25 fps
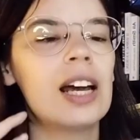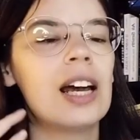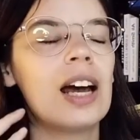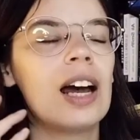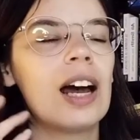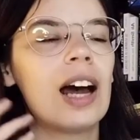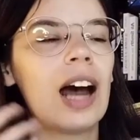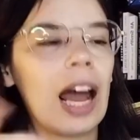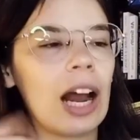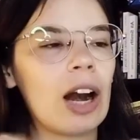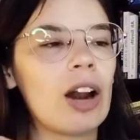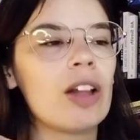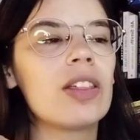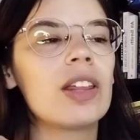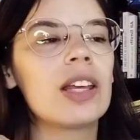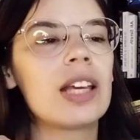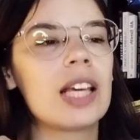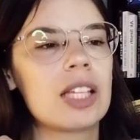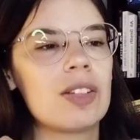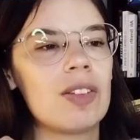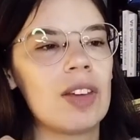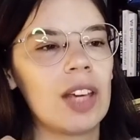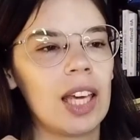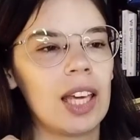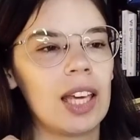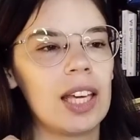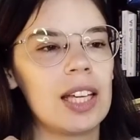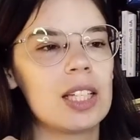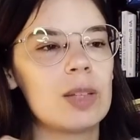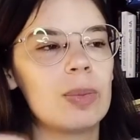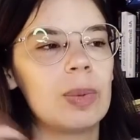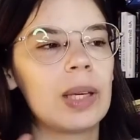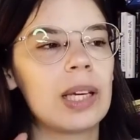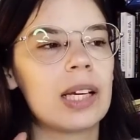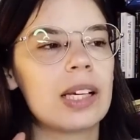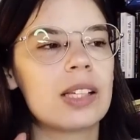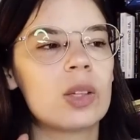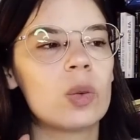I don't think he's faking it,
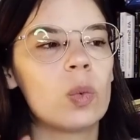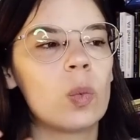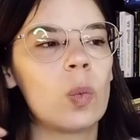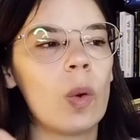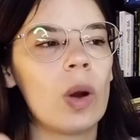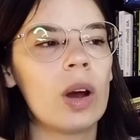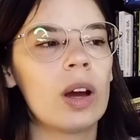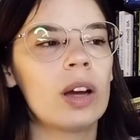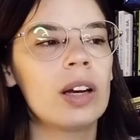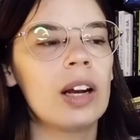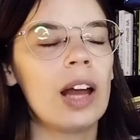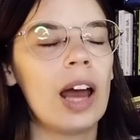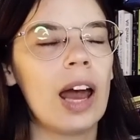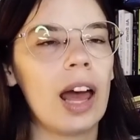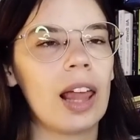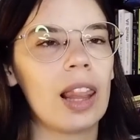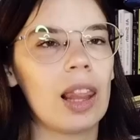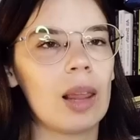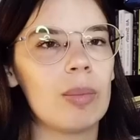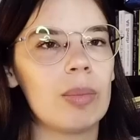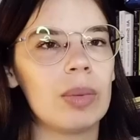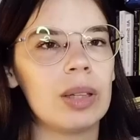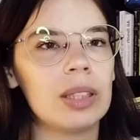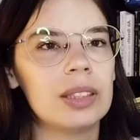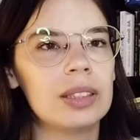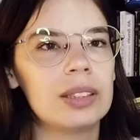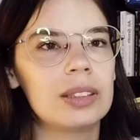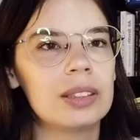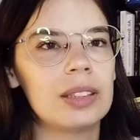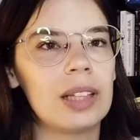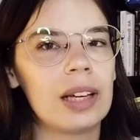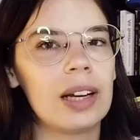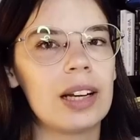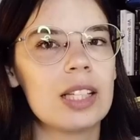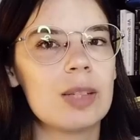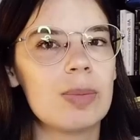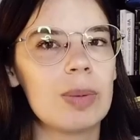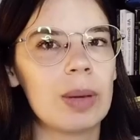because one element
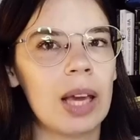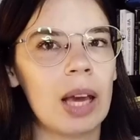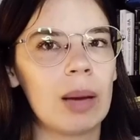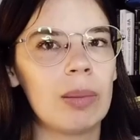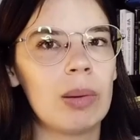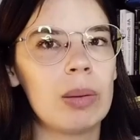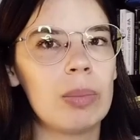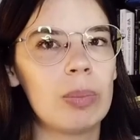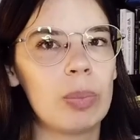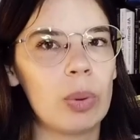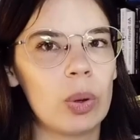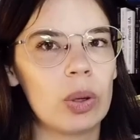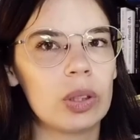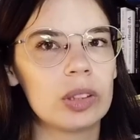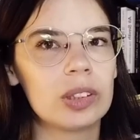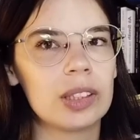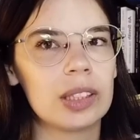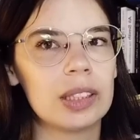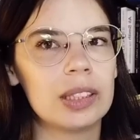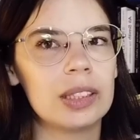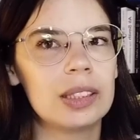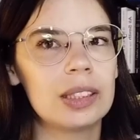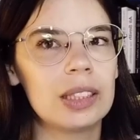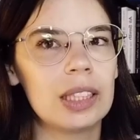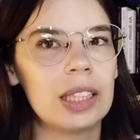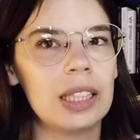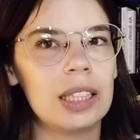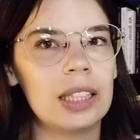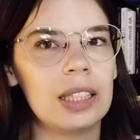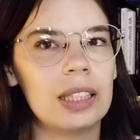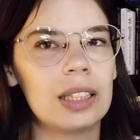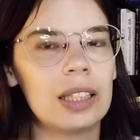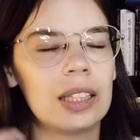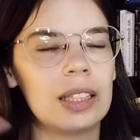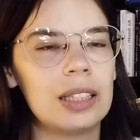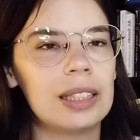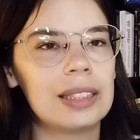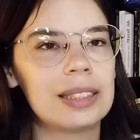that has become important
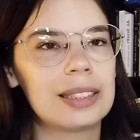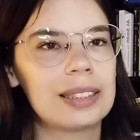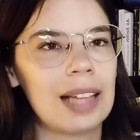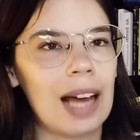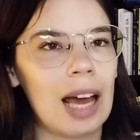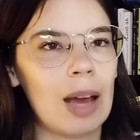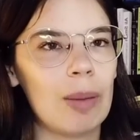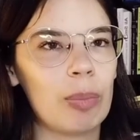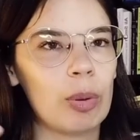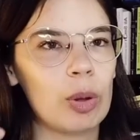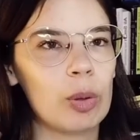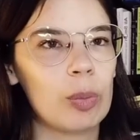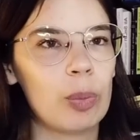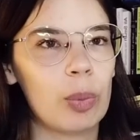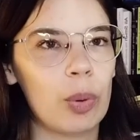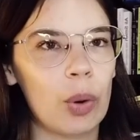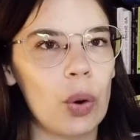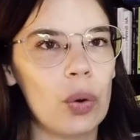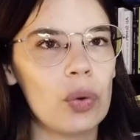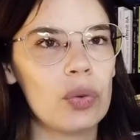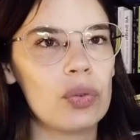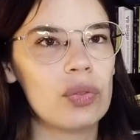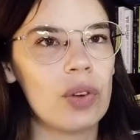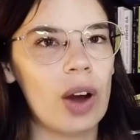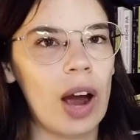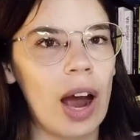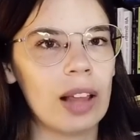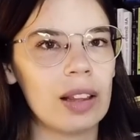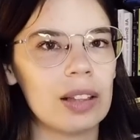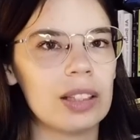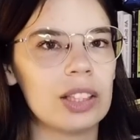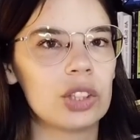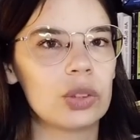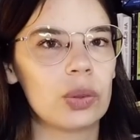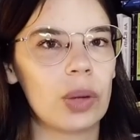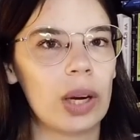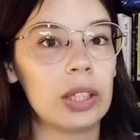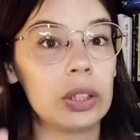in the disciple profile
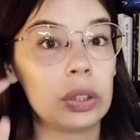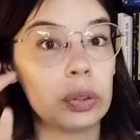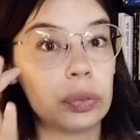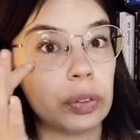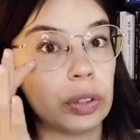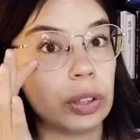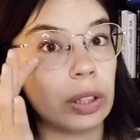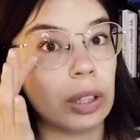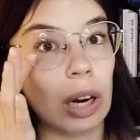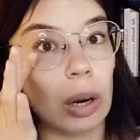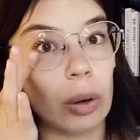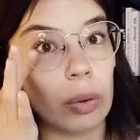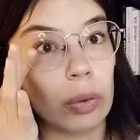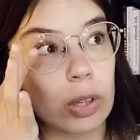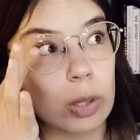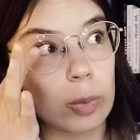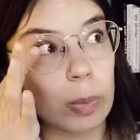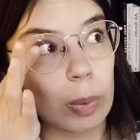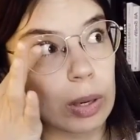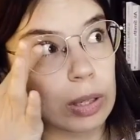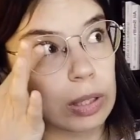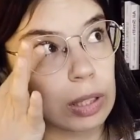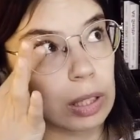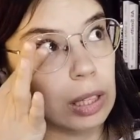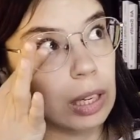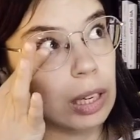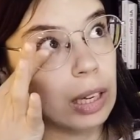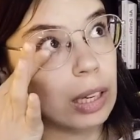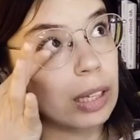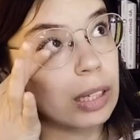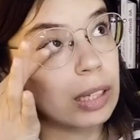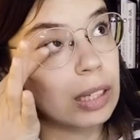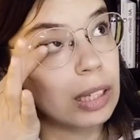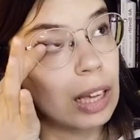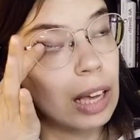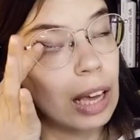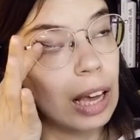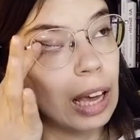and trying to figure out who this person
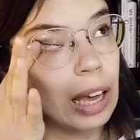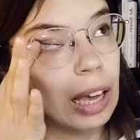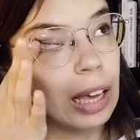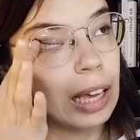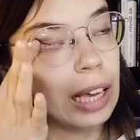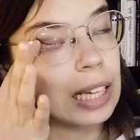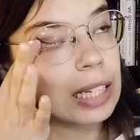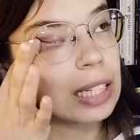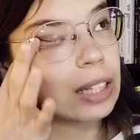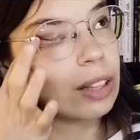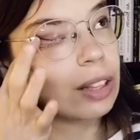is the